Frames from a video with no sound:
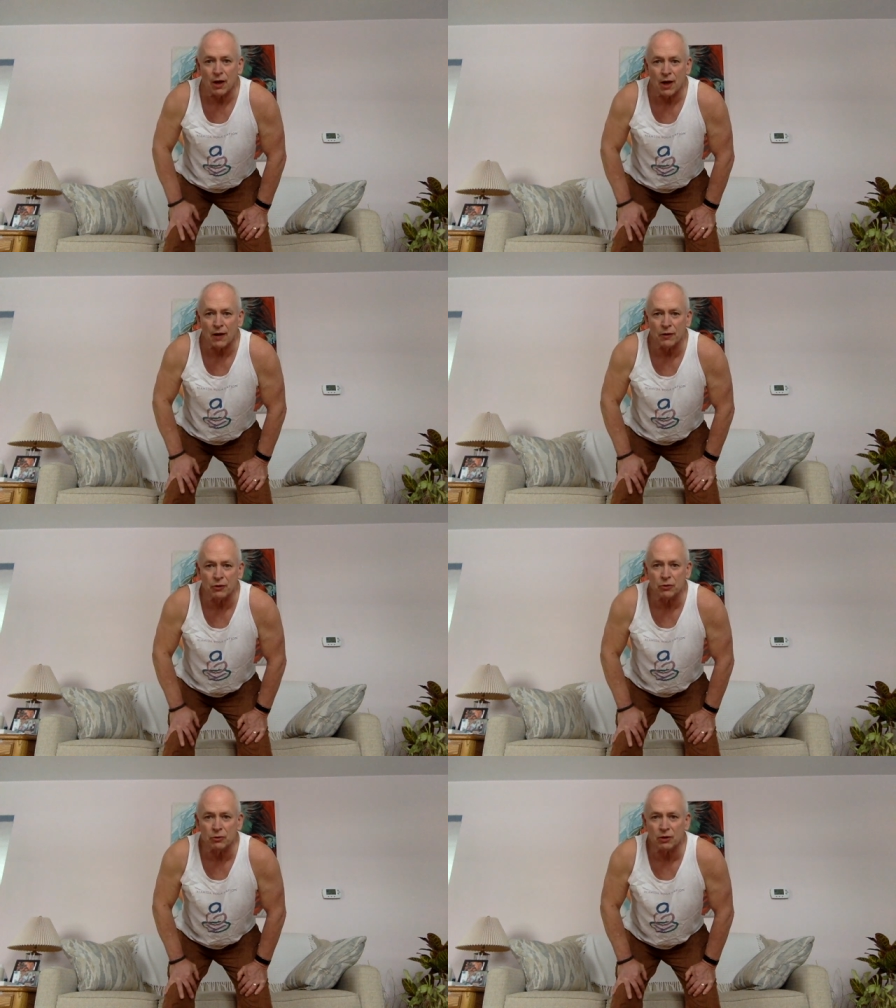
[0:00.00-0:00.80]
And then
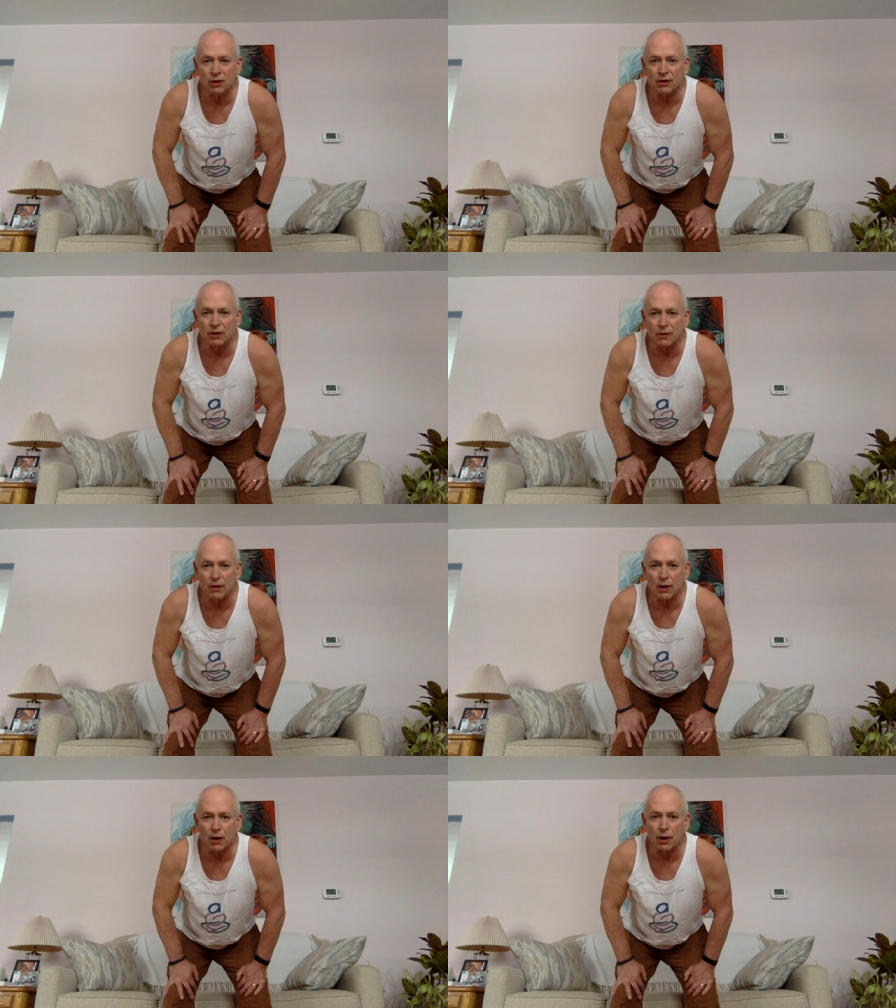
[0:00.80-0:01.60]
do a
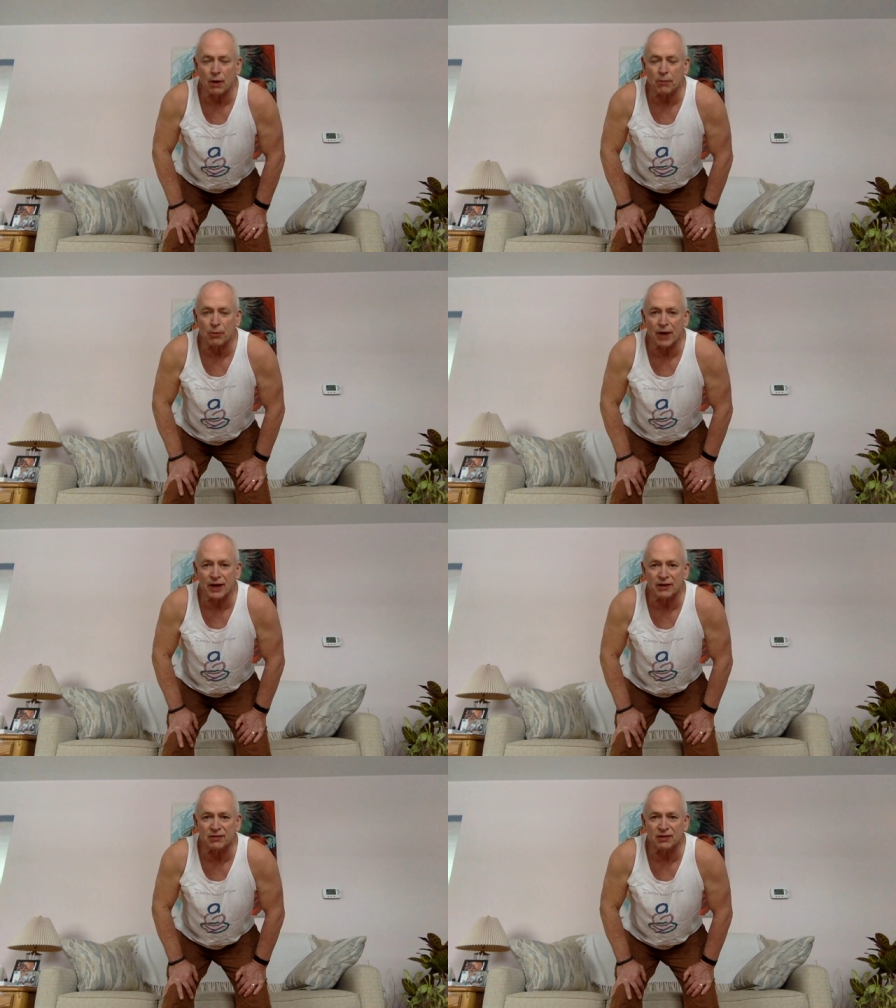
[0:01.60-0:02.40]

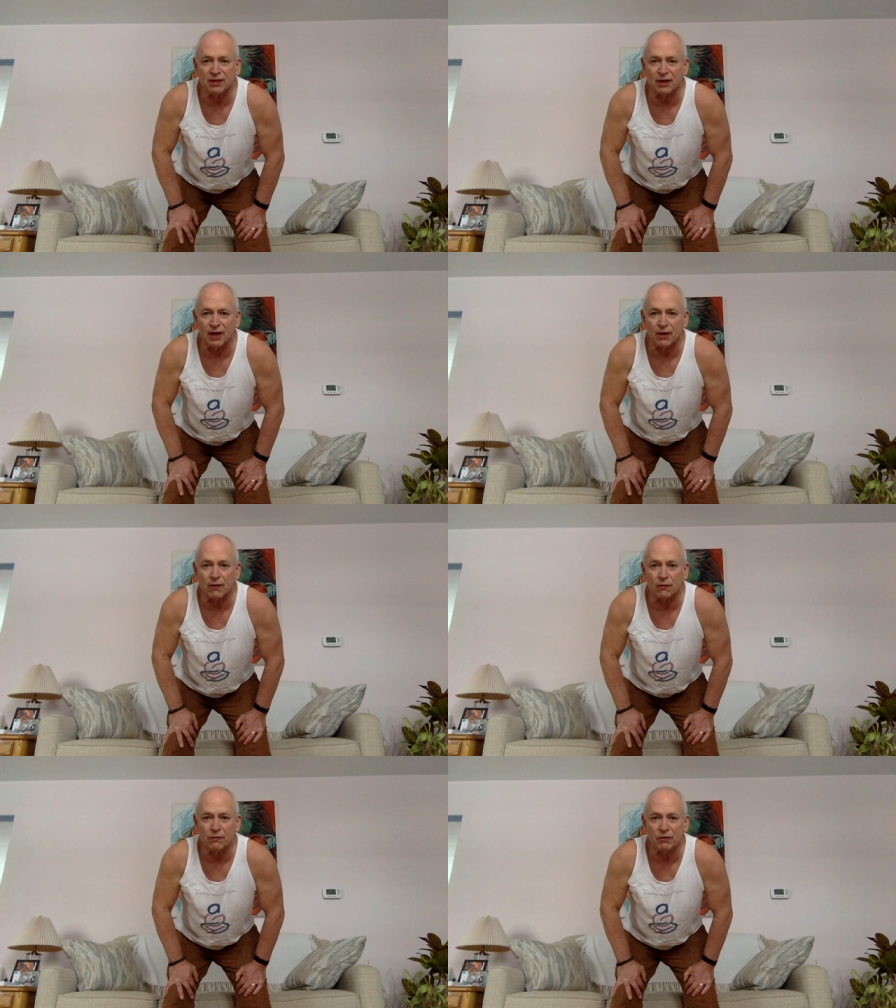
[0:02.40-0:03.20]
practice
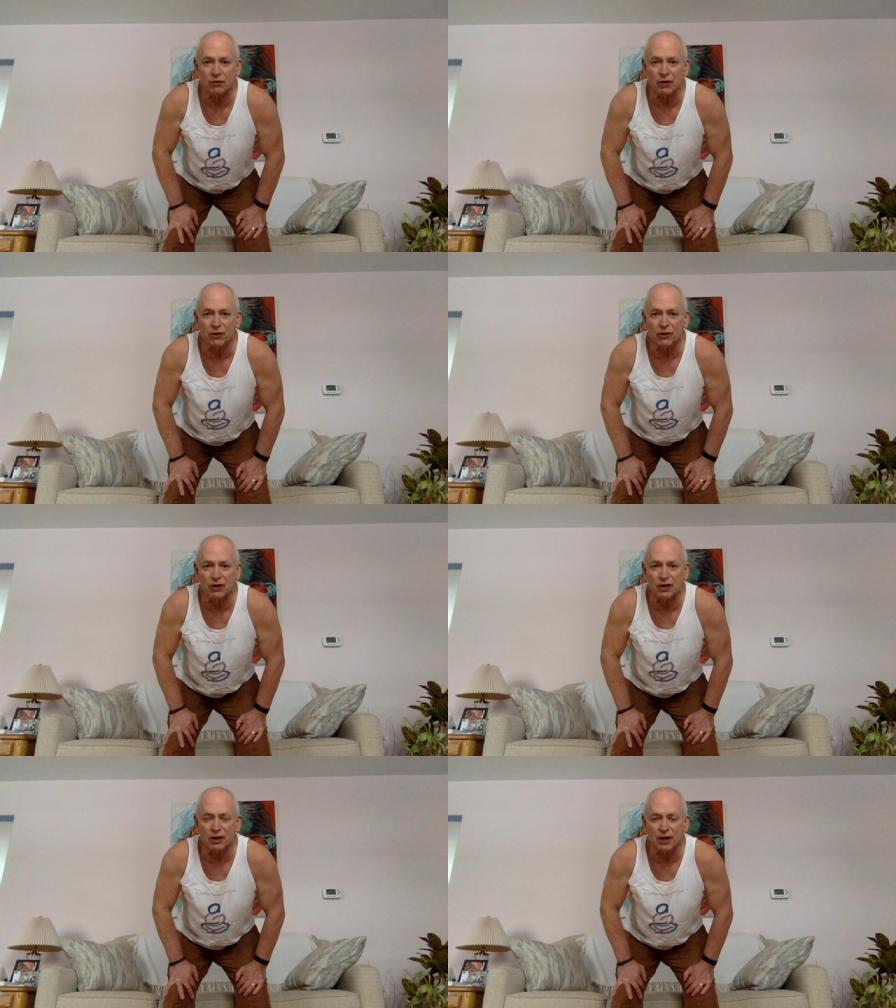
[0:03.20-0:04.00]
inhale. Feel like you're
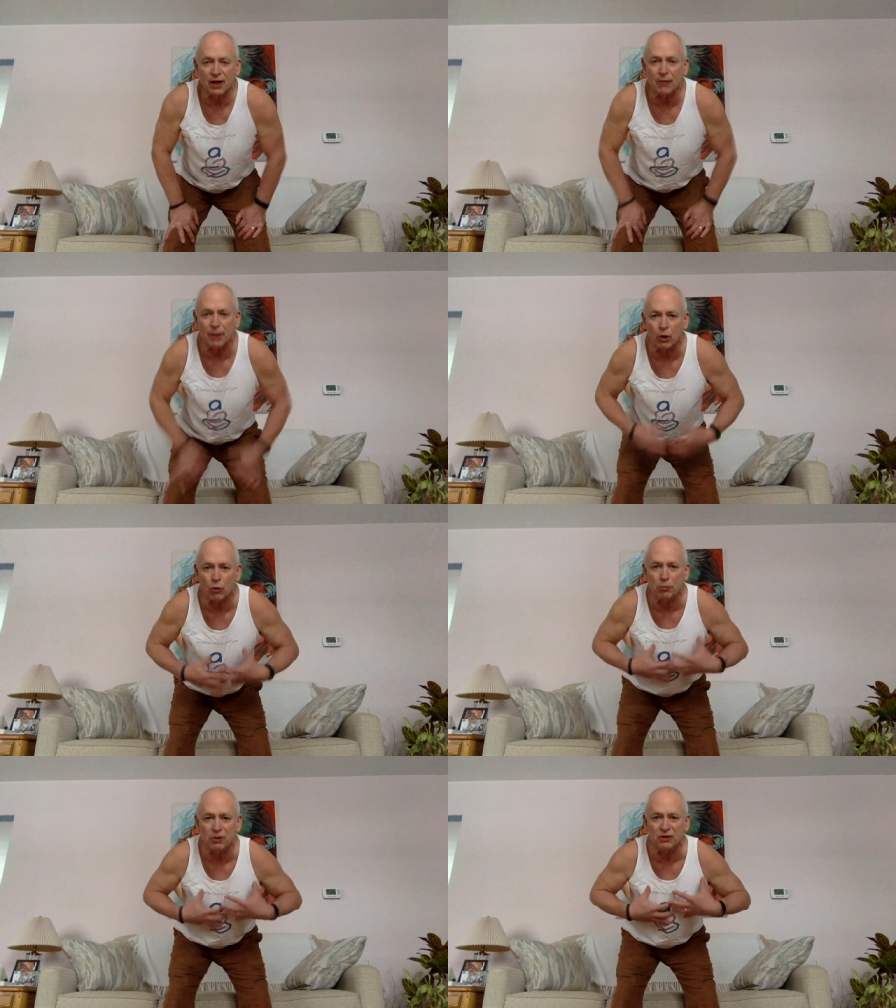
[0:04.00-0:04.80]
going to inhale by
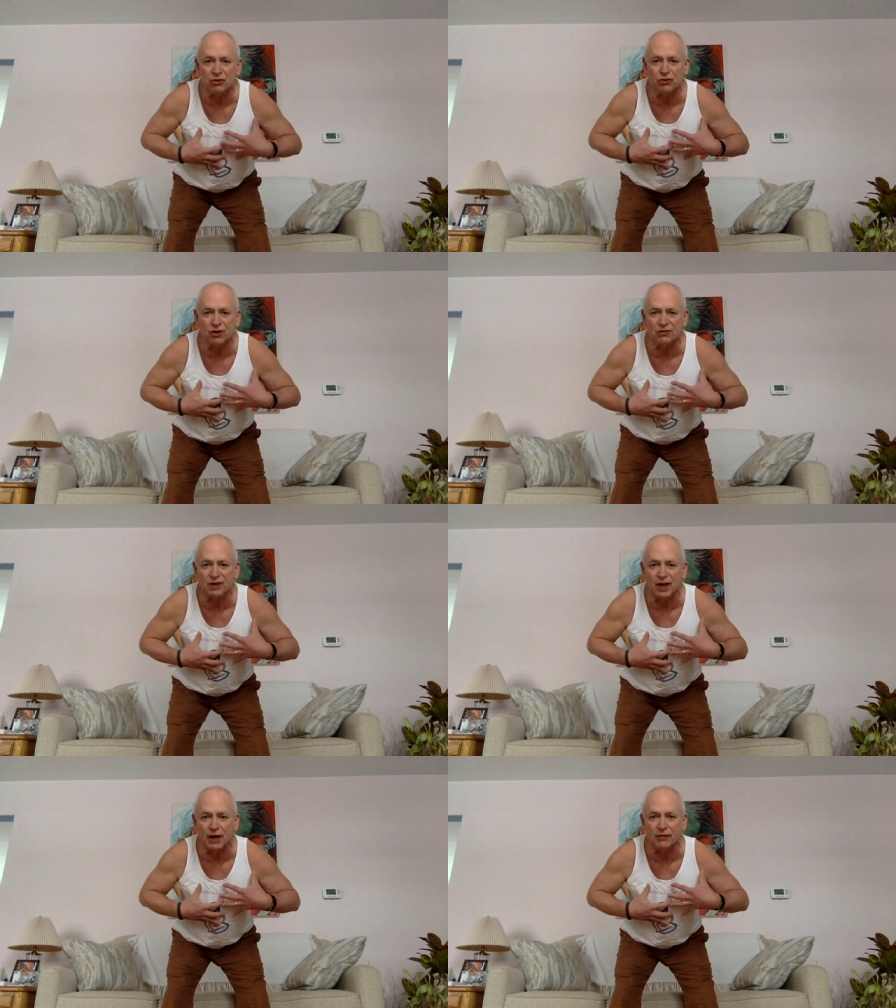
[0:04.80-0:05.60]
opening the chest
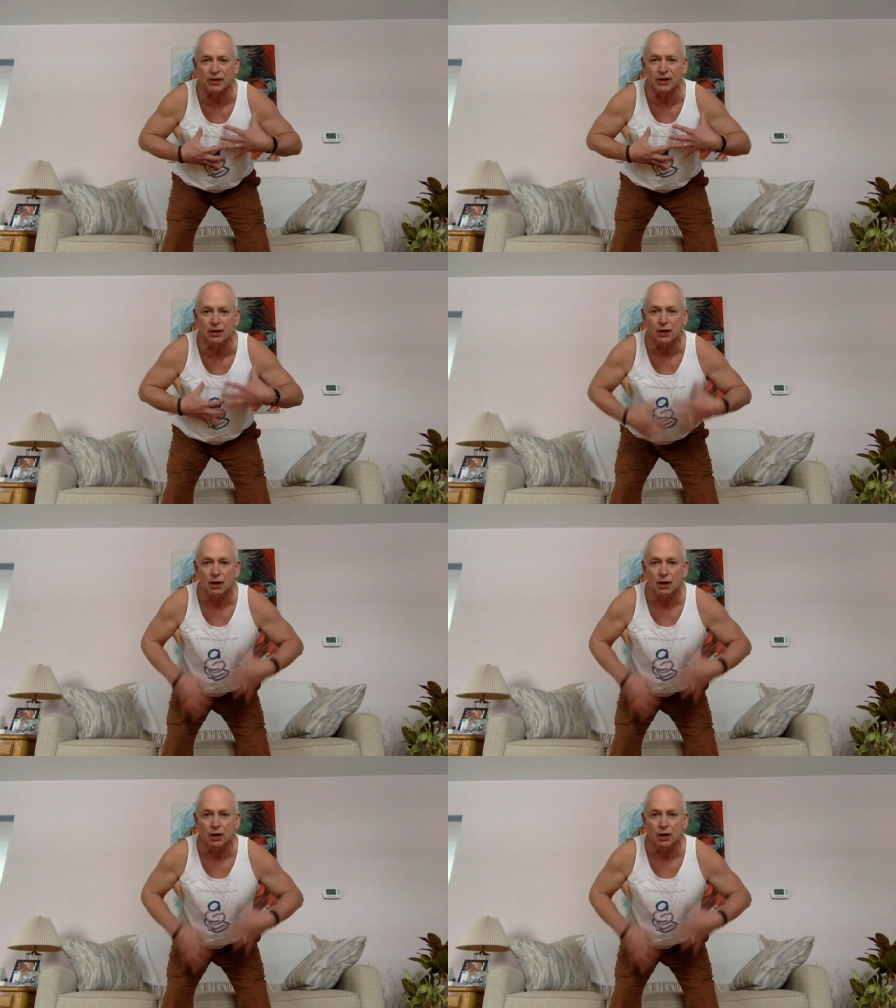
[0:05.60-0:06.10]
cavity.